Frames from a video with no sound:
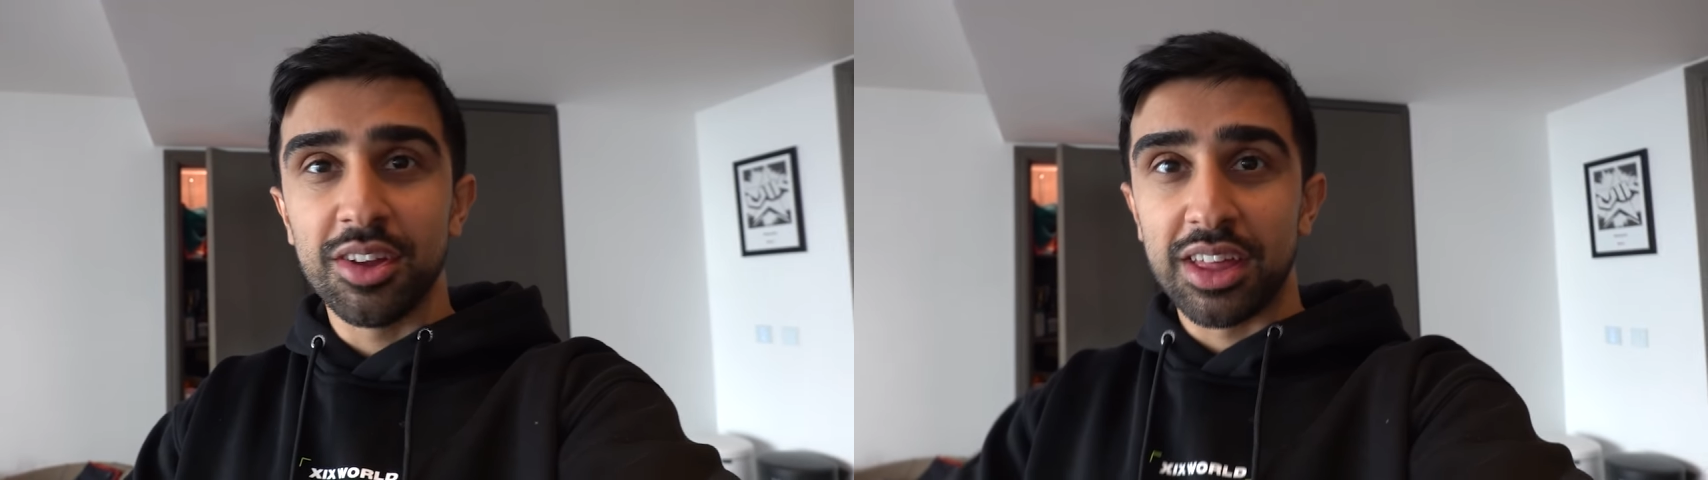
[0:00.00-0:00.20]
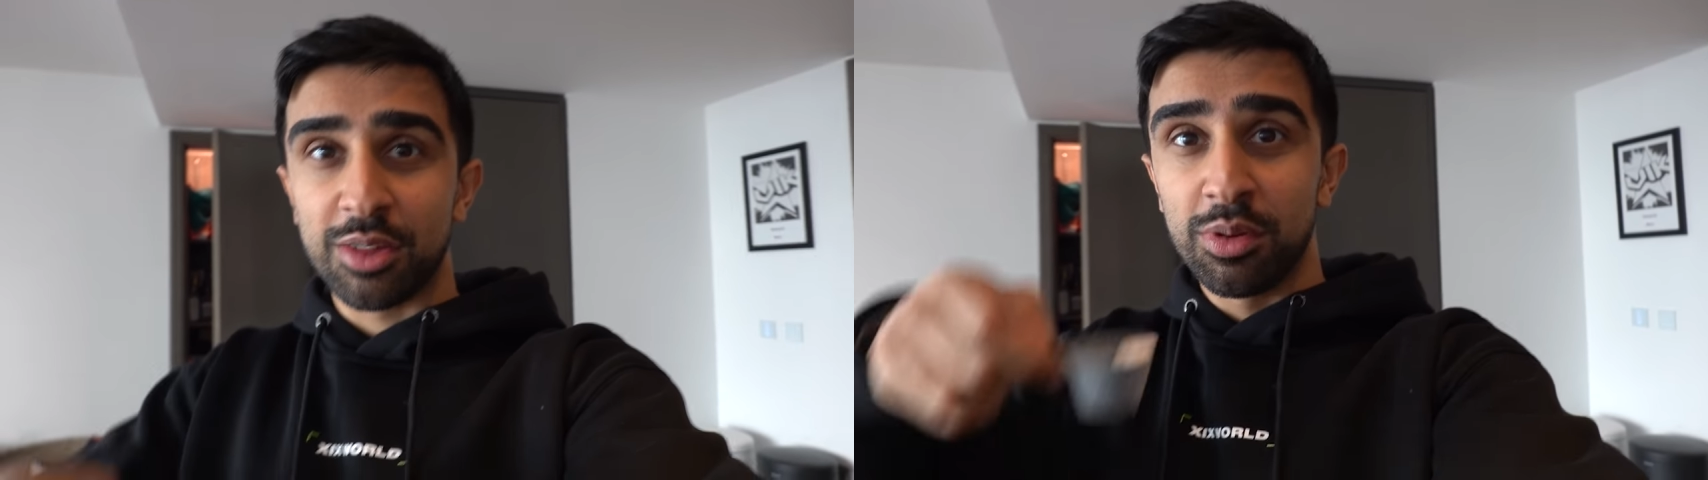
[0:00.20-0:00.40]

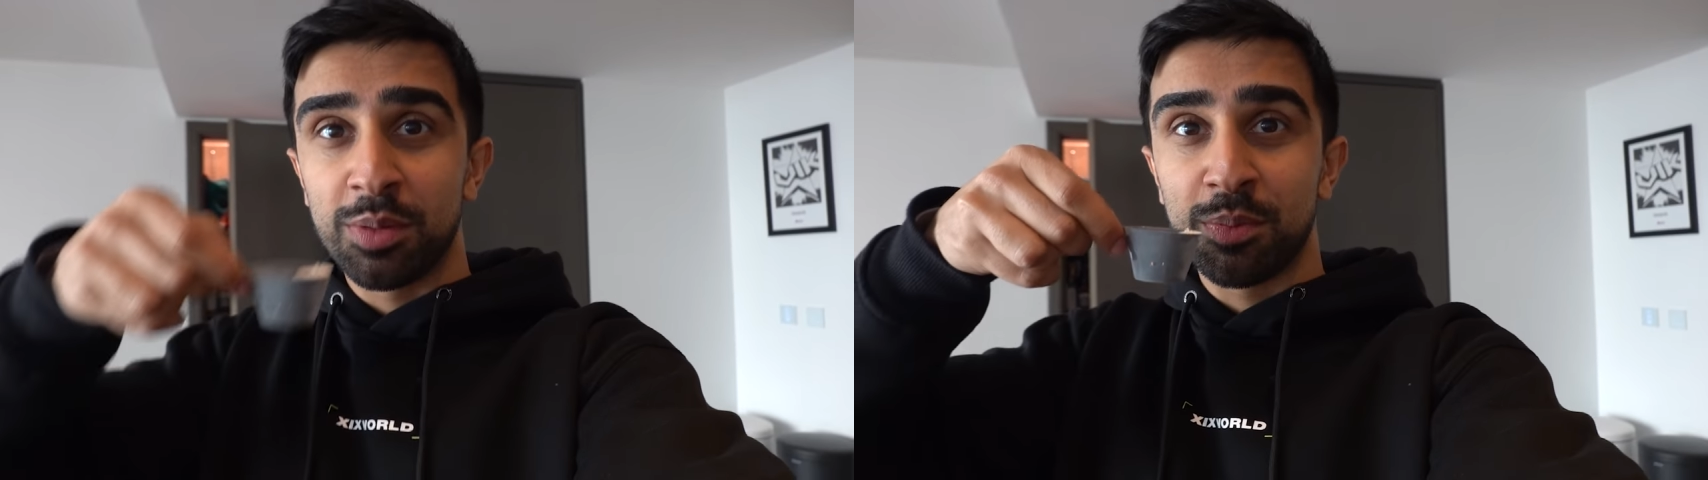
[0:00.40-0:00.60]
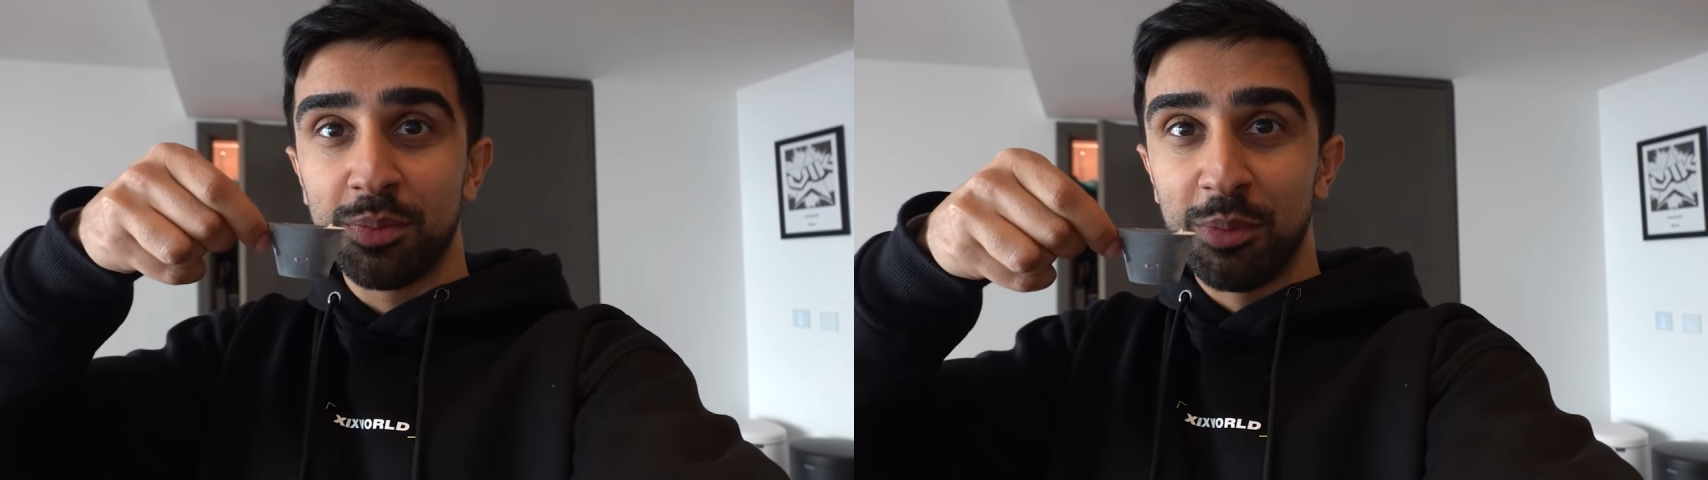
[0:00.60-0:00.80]
do this
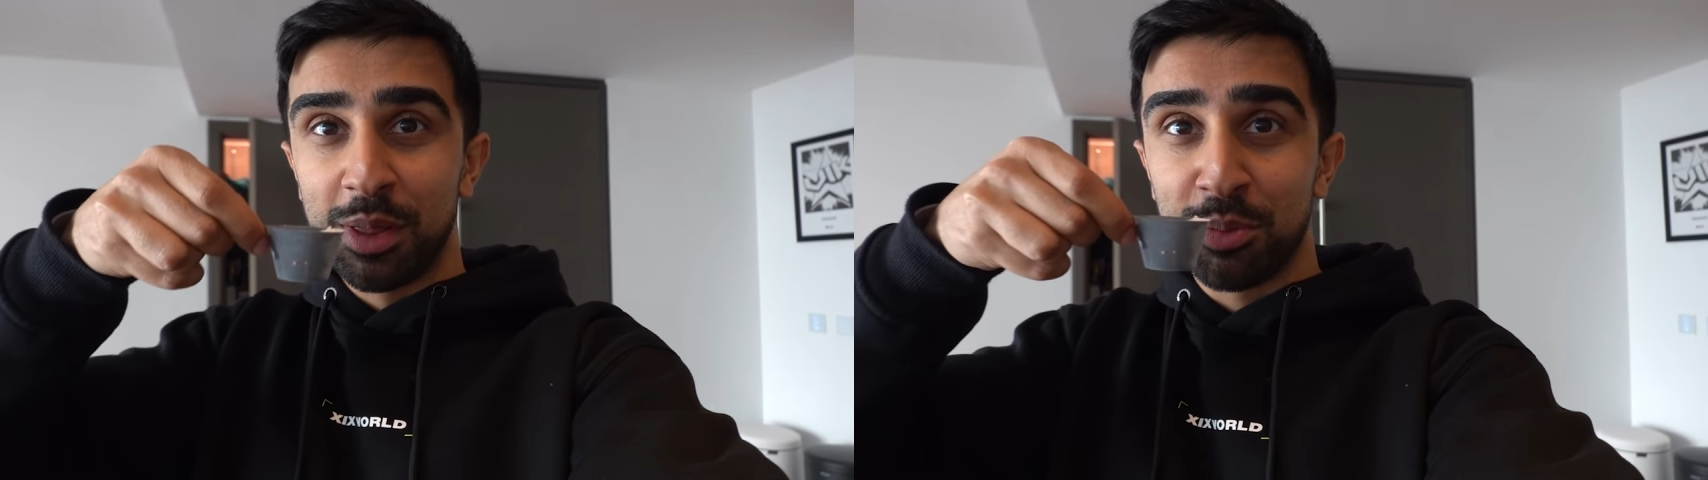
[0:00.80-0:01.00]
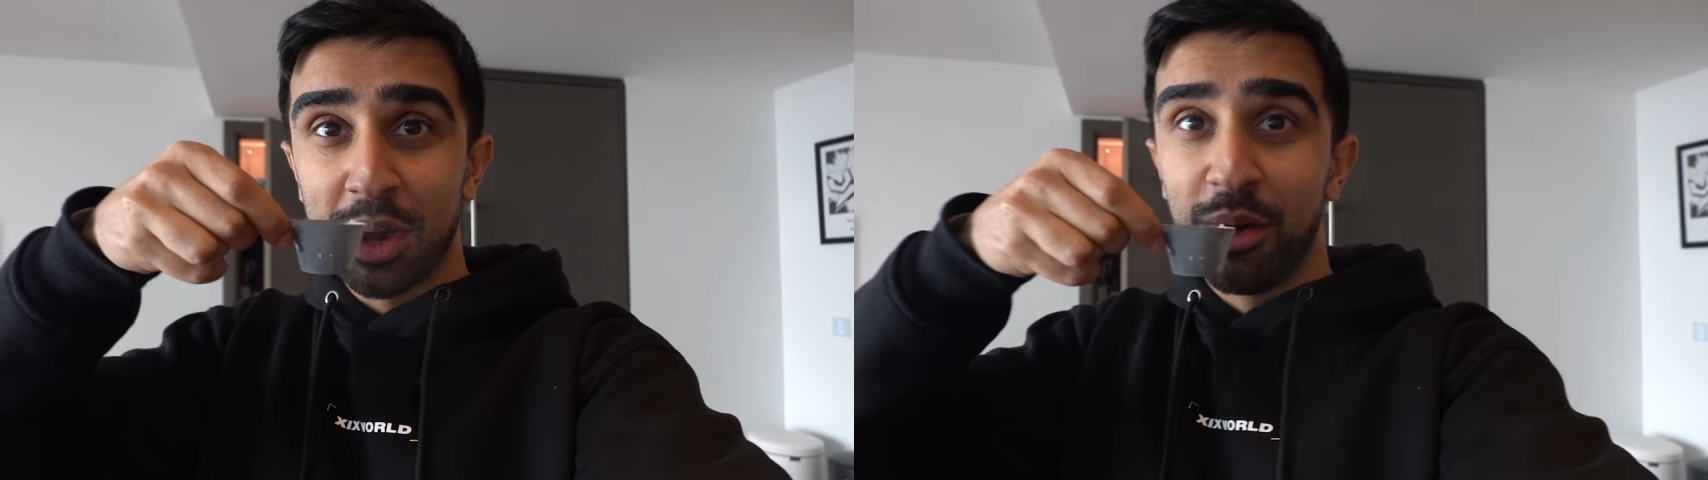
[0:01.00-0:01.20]

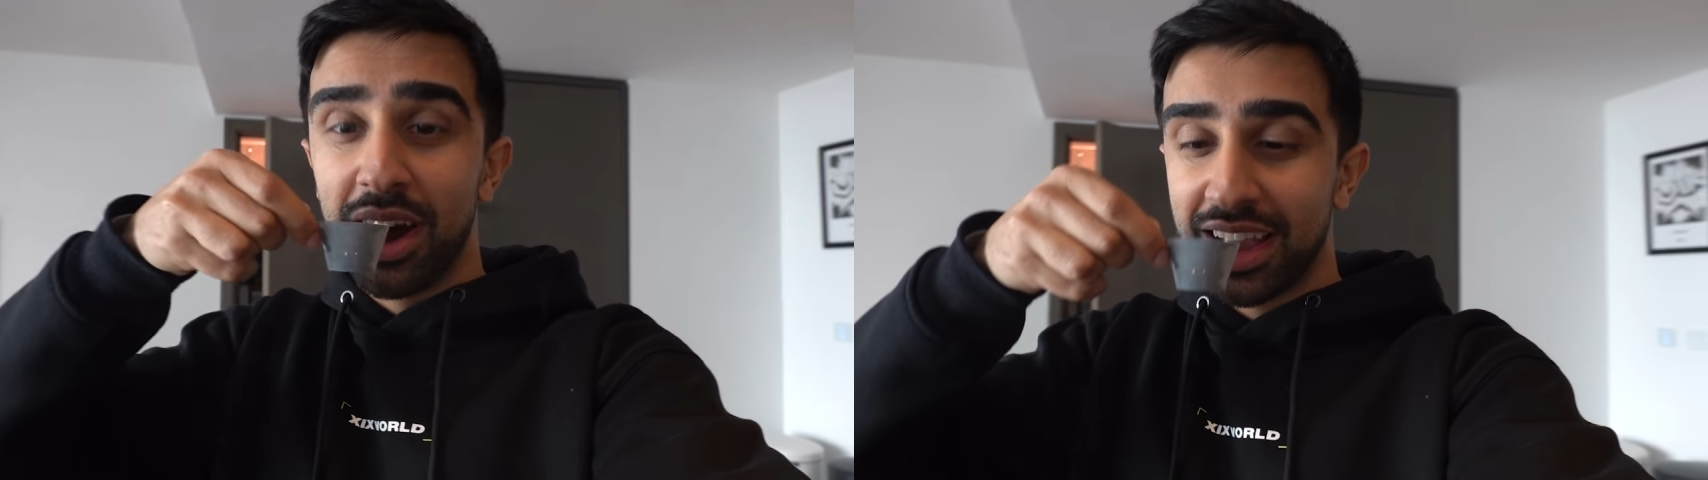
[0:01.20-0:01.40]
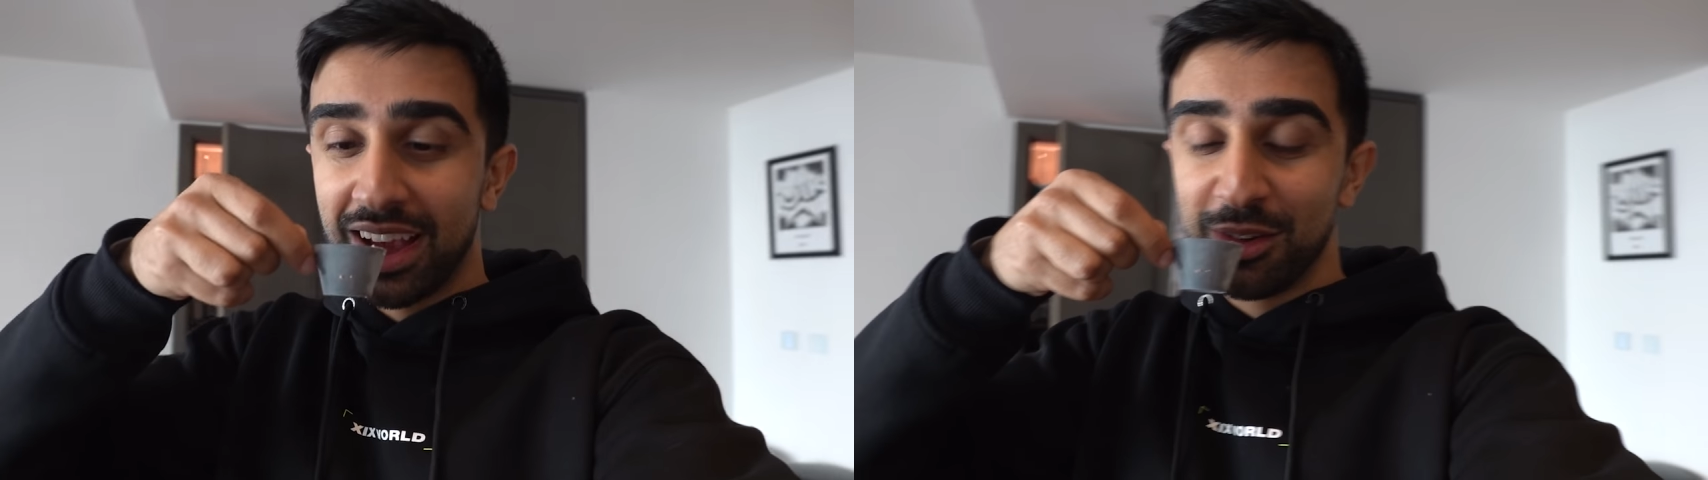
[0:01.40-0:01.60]
with
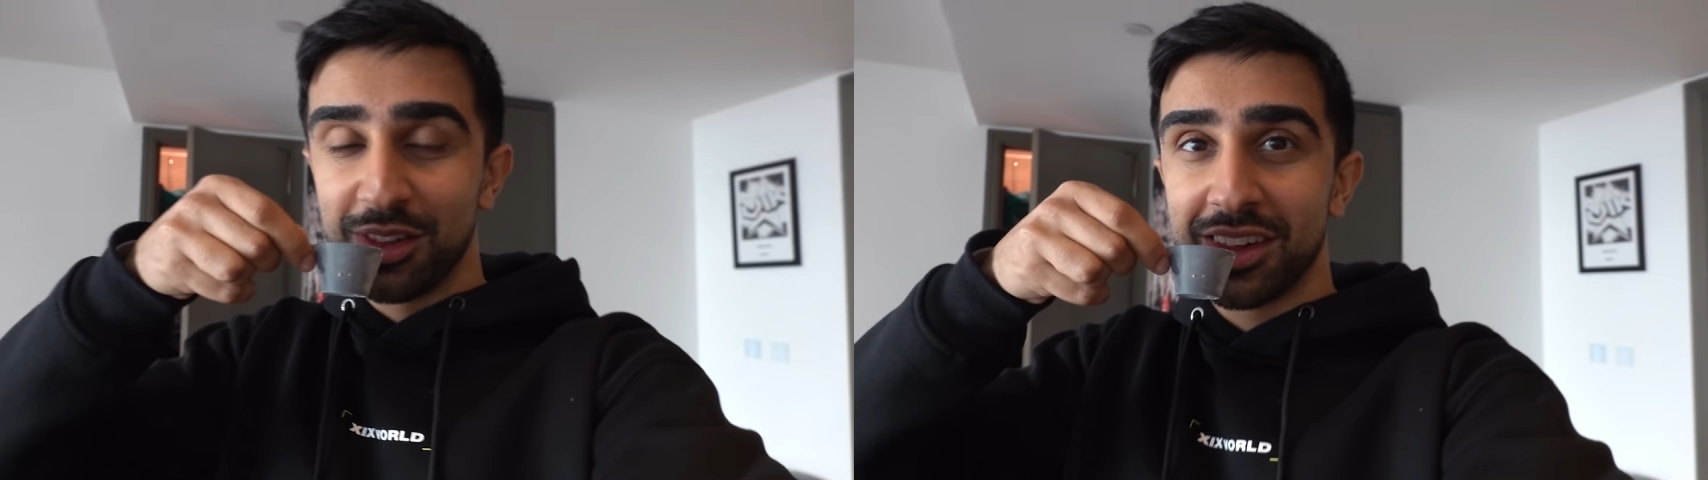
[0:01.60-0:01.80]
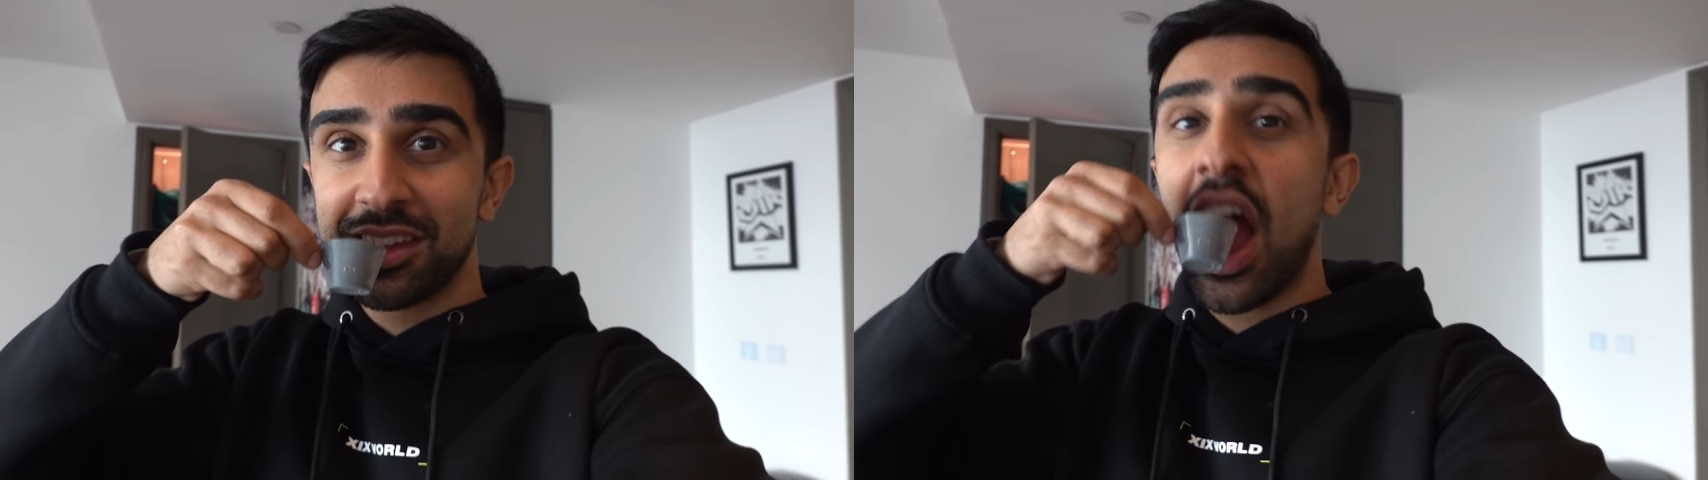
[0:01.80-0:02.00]

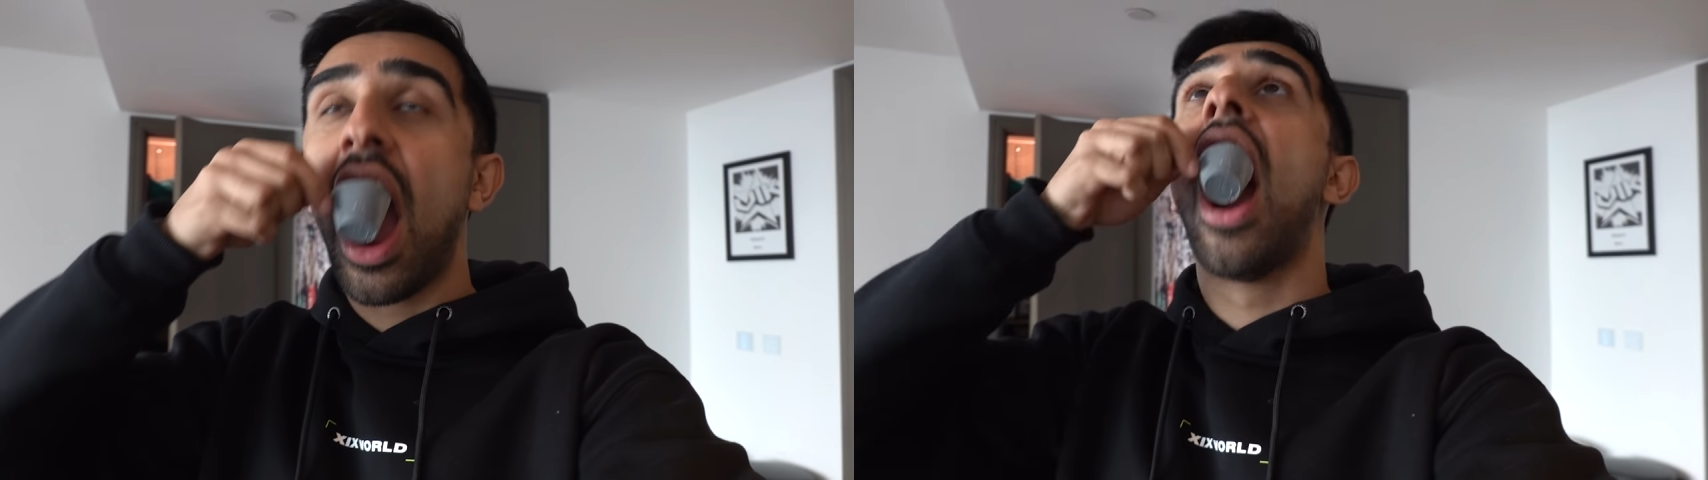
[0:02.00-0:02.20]
pre-workout? Just...